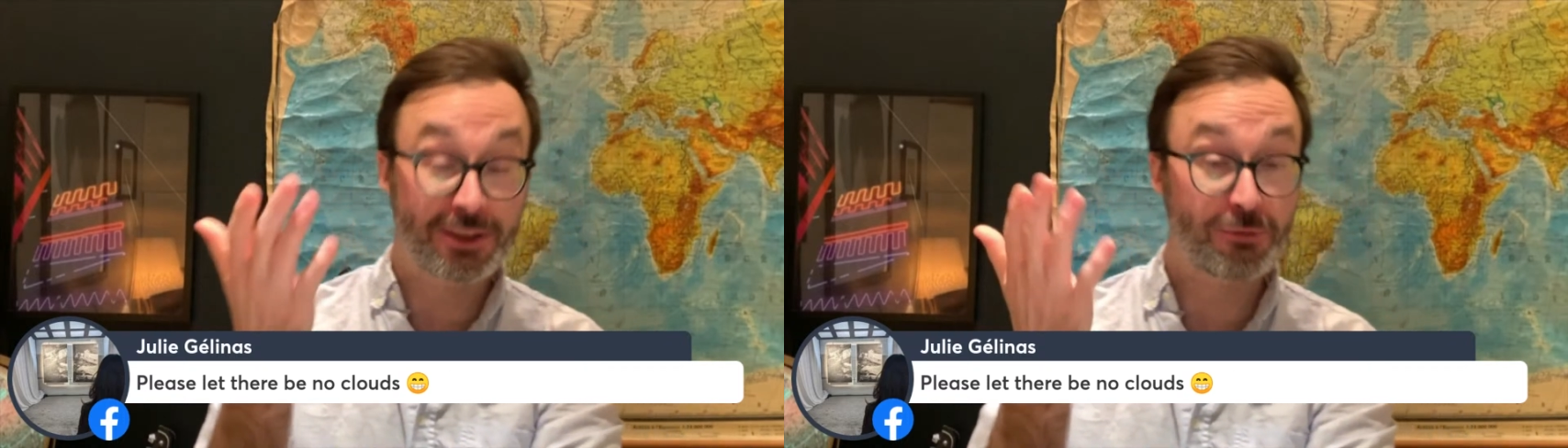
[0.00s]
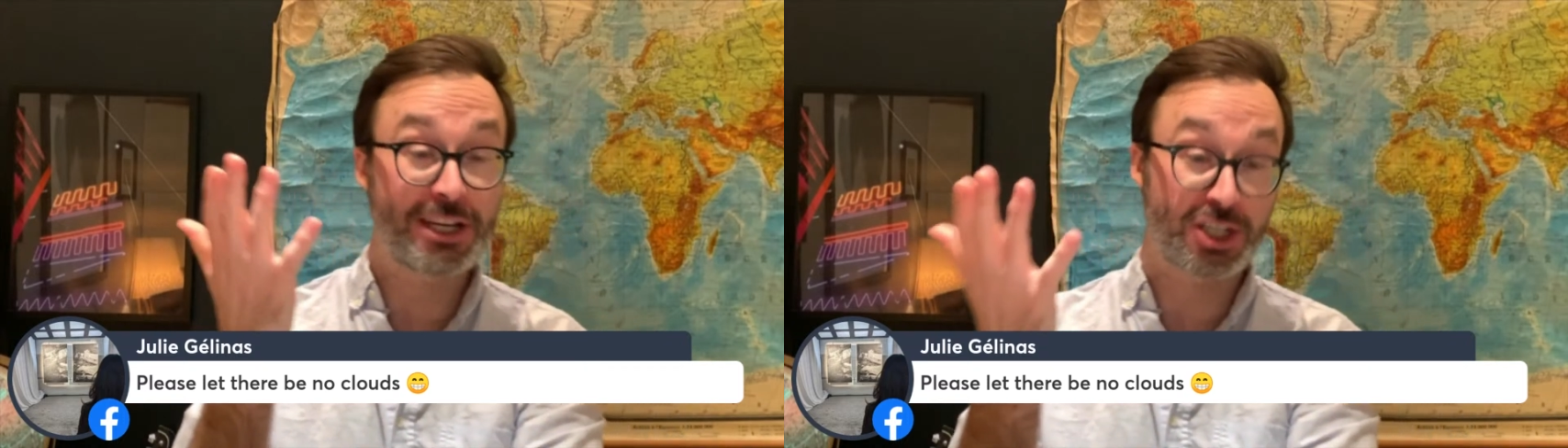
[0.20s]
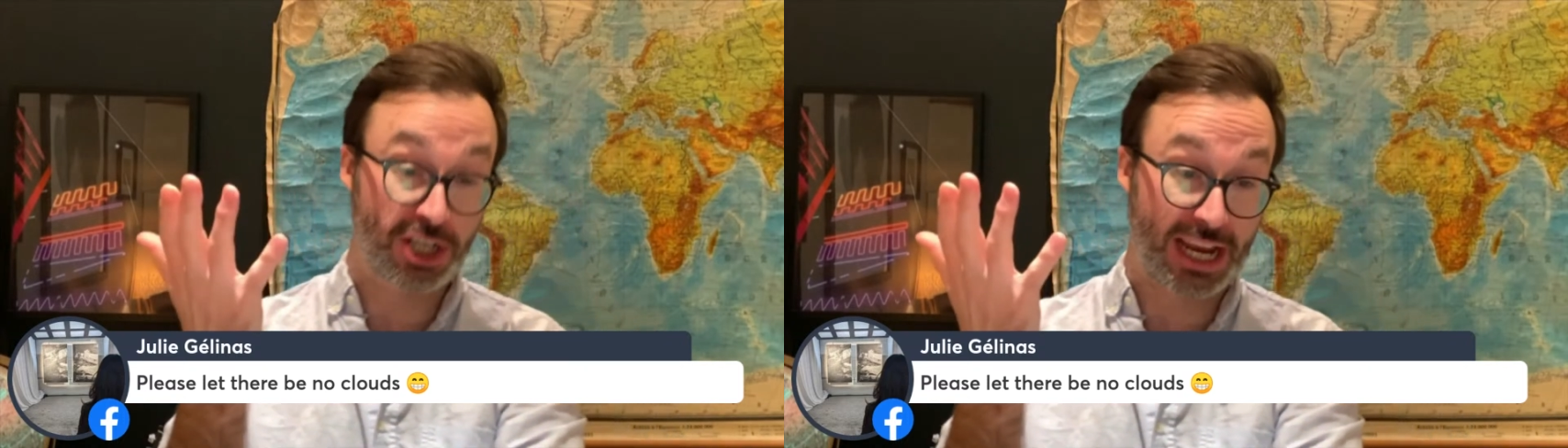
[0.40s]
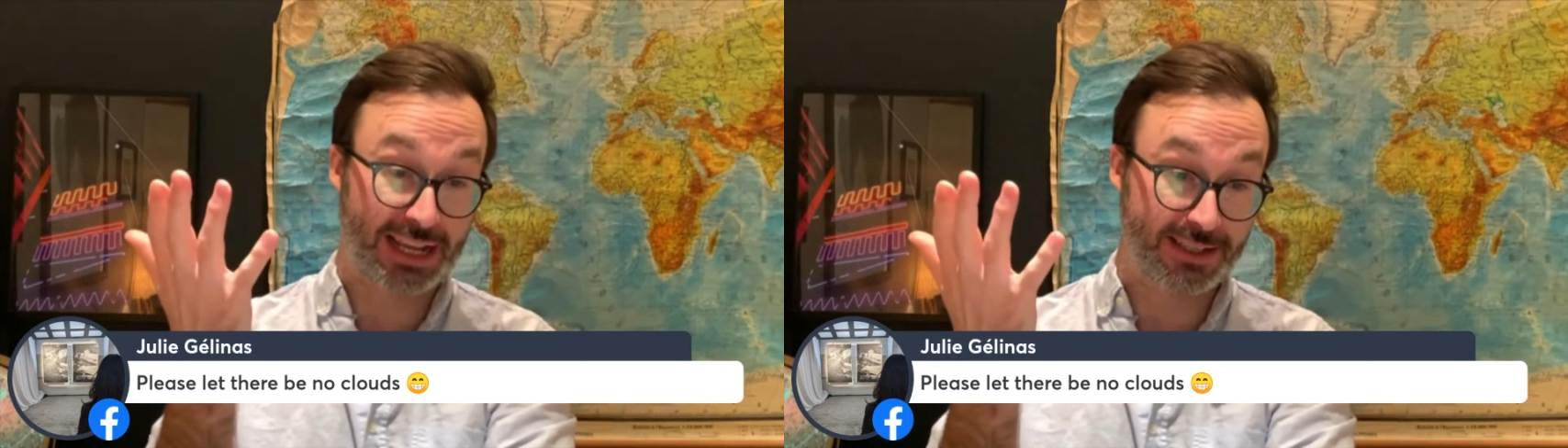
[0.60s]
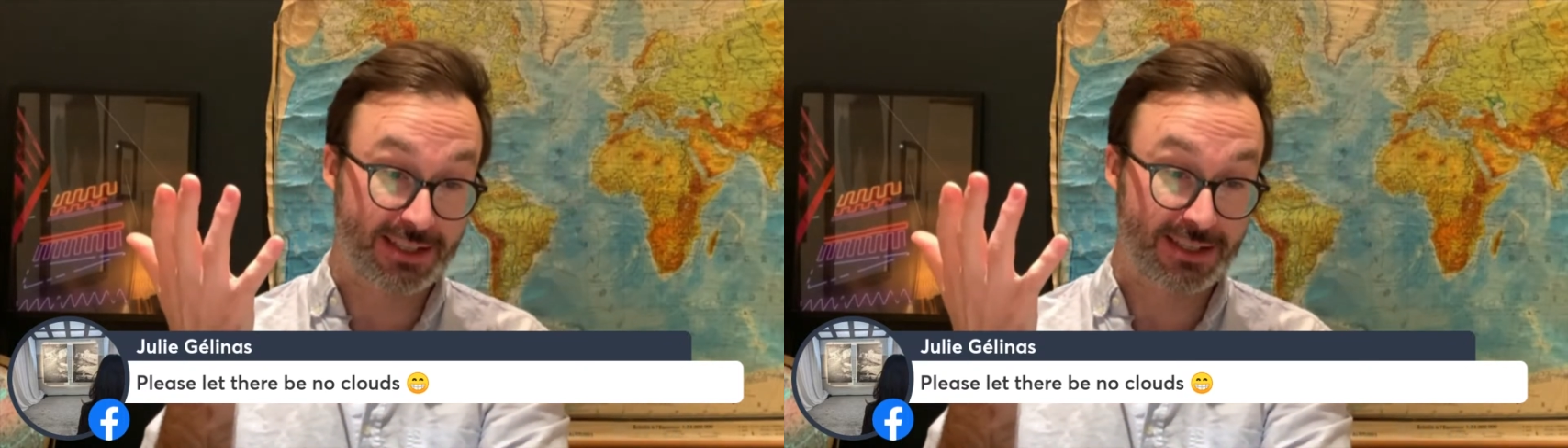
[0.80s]
3
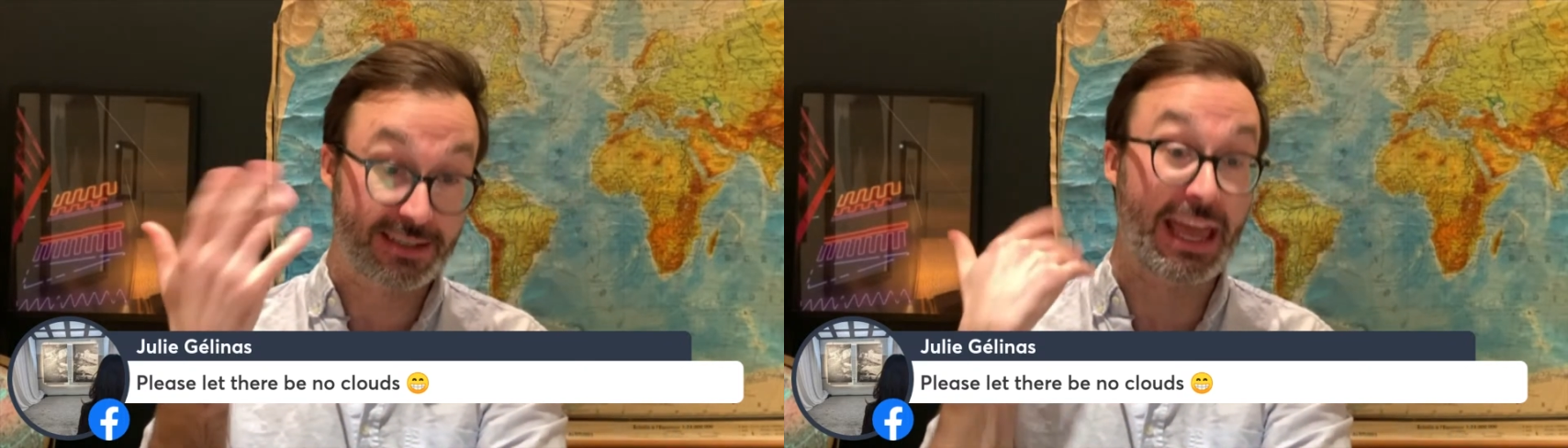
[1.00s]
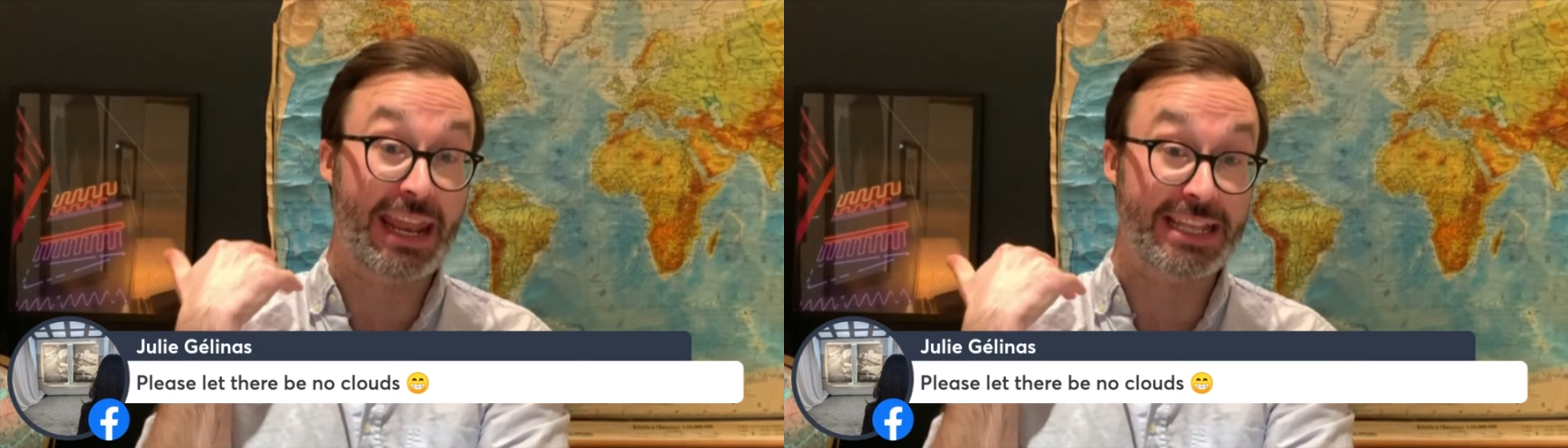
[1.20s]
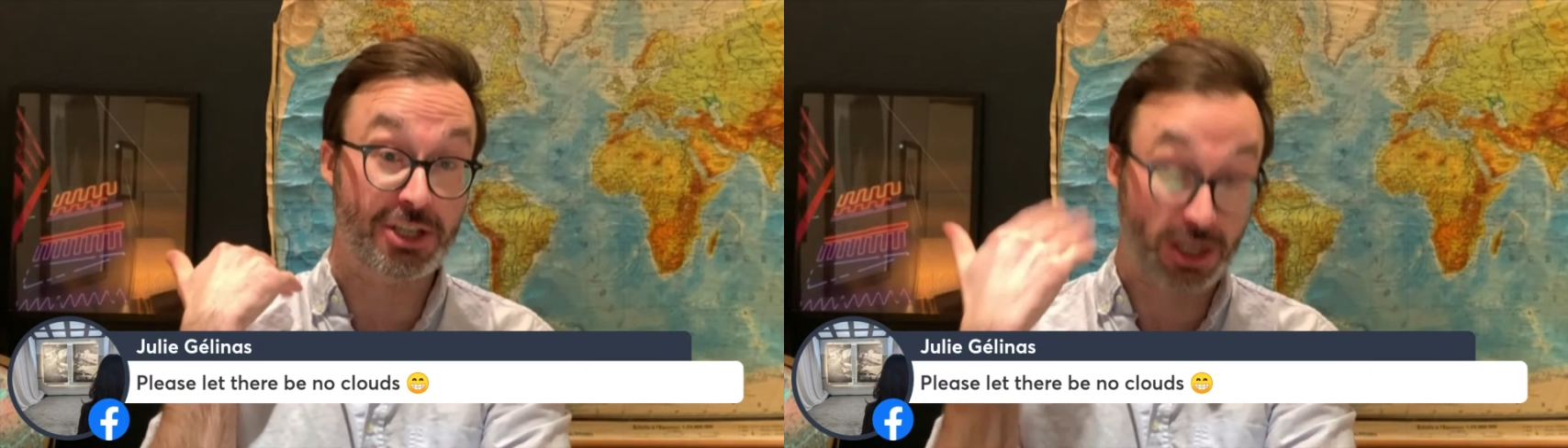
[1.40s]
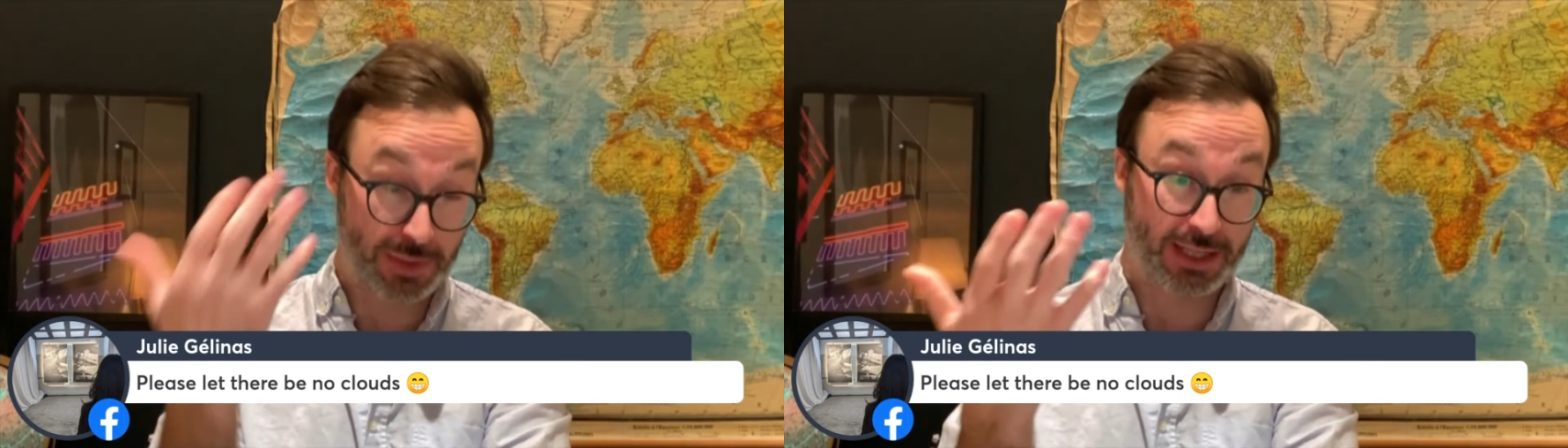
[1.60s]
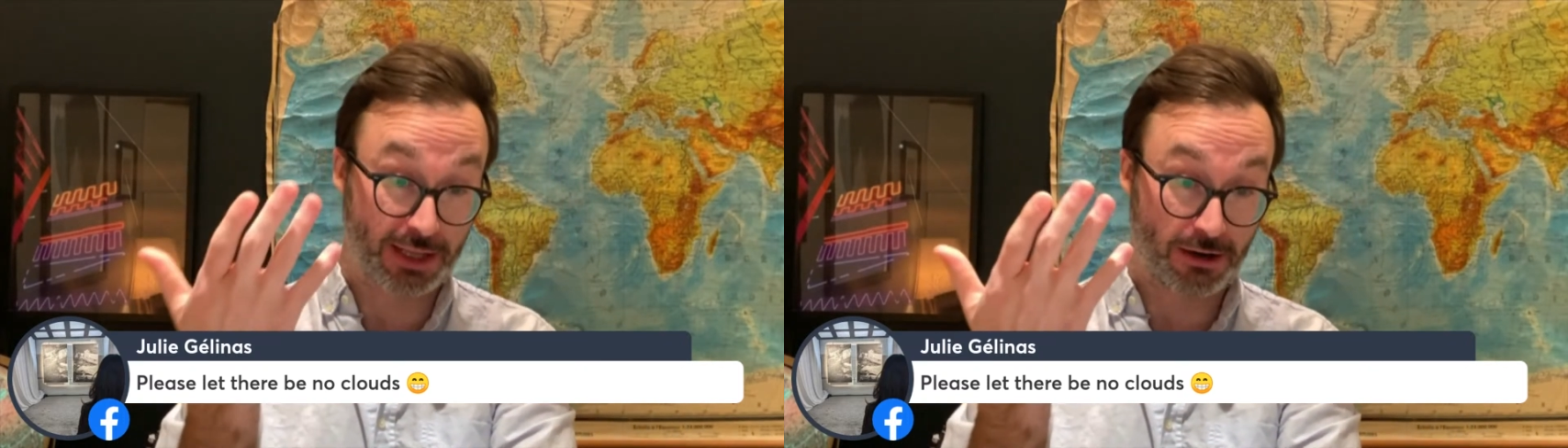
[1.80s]
chance that it's going to be
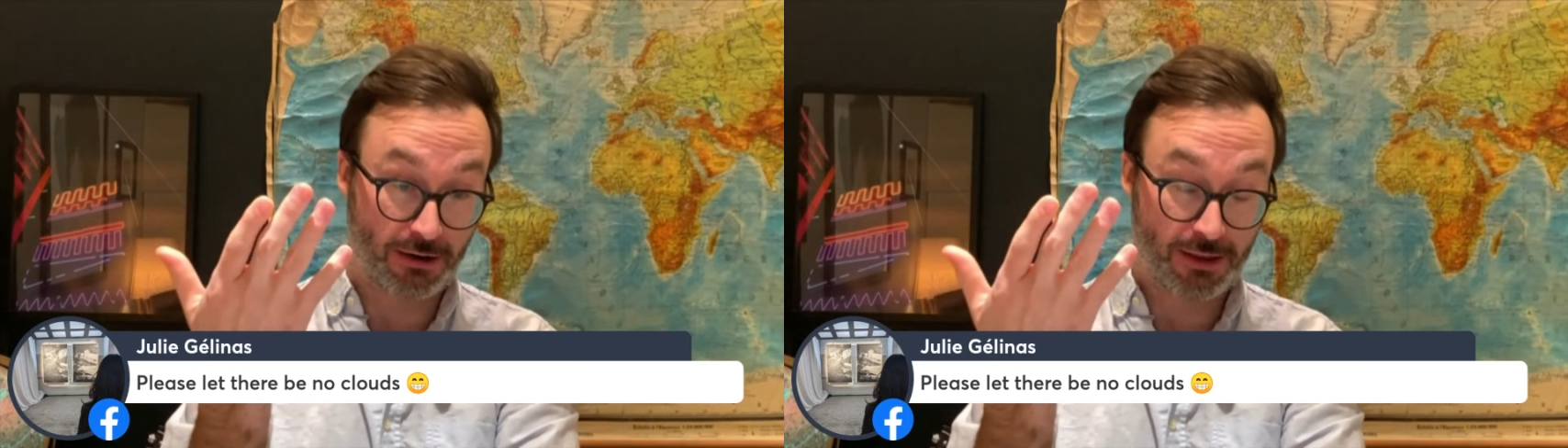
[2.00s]
clear.